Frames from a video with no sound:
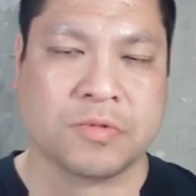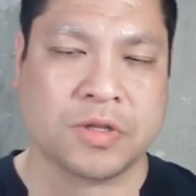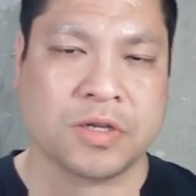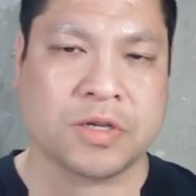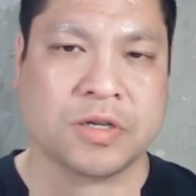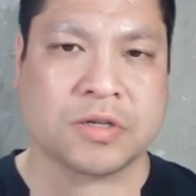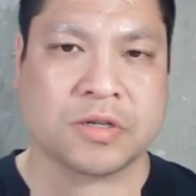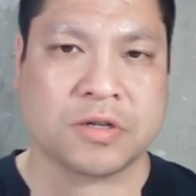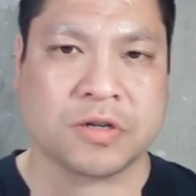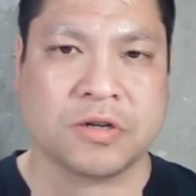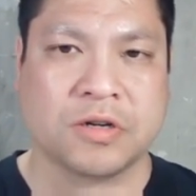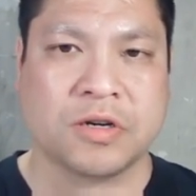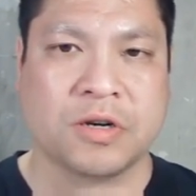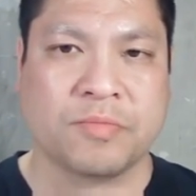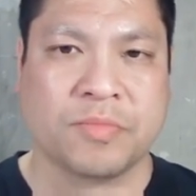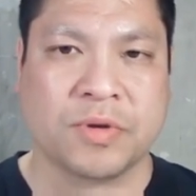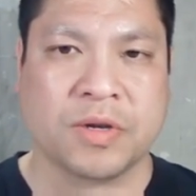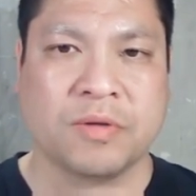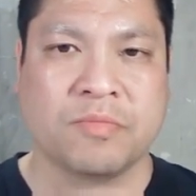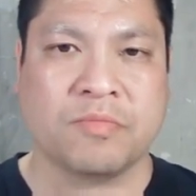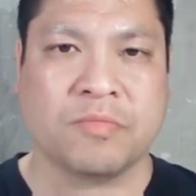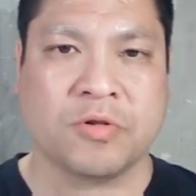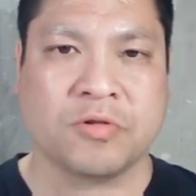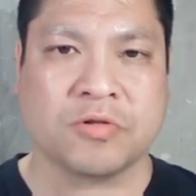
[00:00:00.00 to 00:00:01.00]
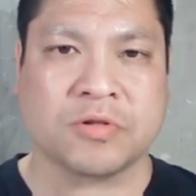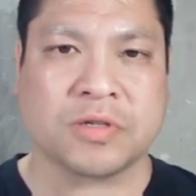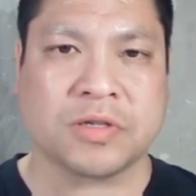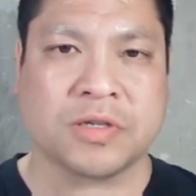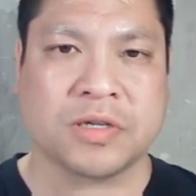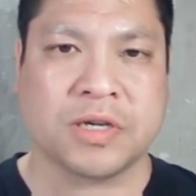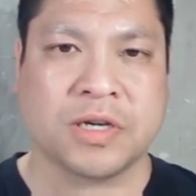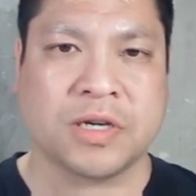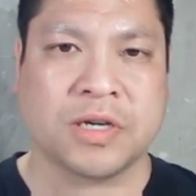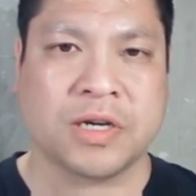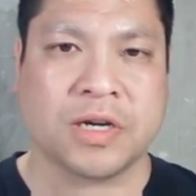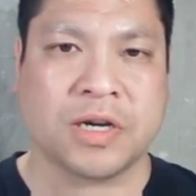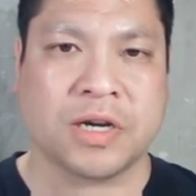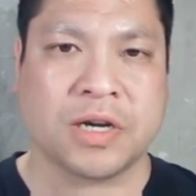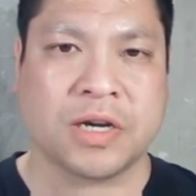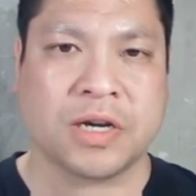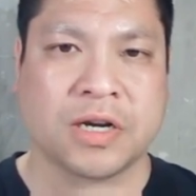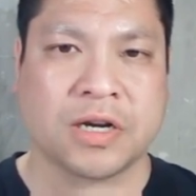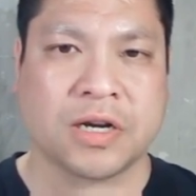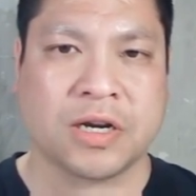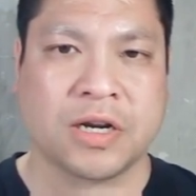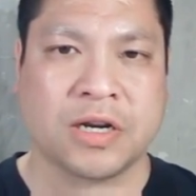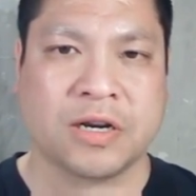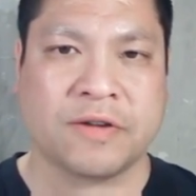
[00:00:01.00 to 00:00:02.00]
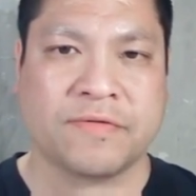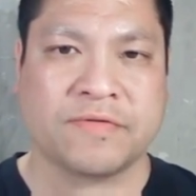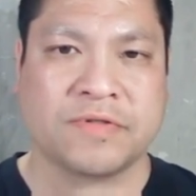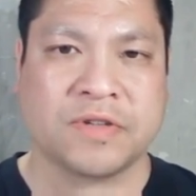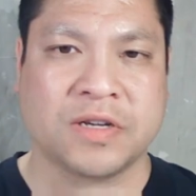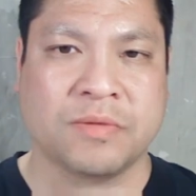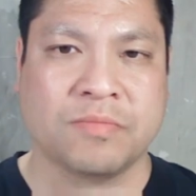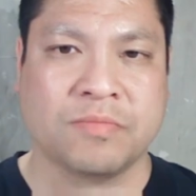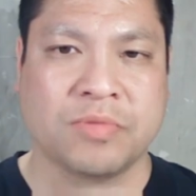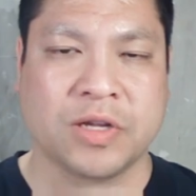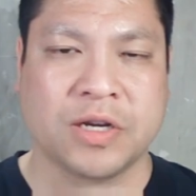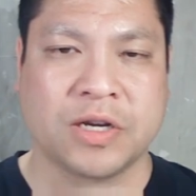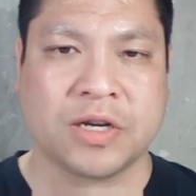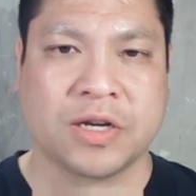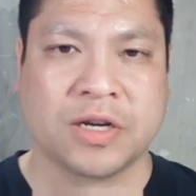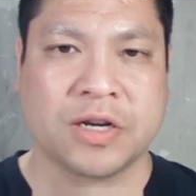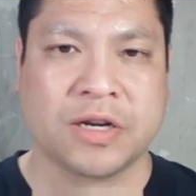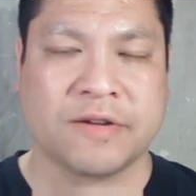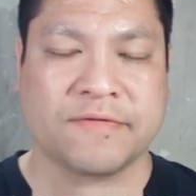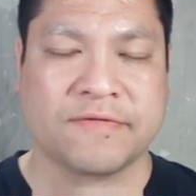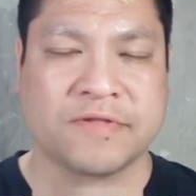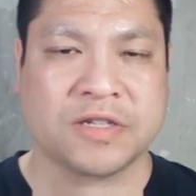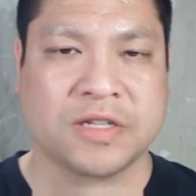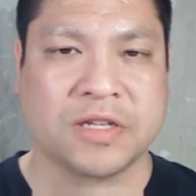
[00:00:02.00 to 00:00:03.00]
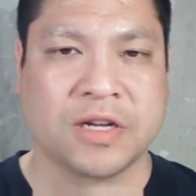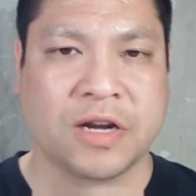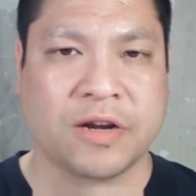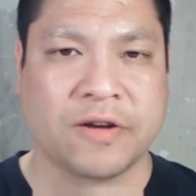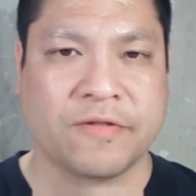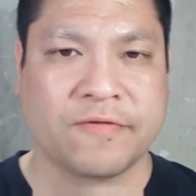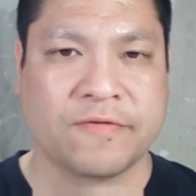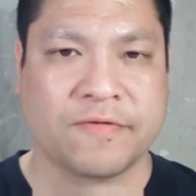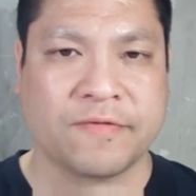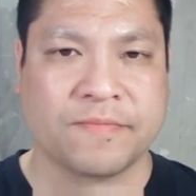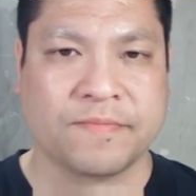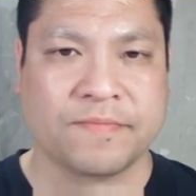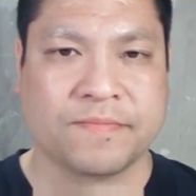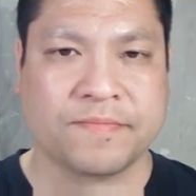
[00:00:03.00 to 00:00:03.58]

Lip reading: is going to be mostly kind of template kind of stuff.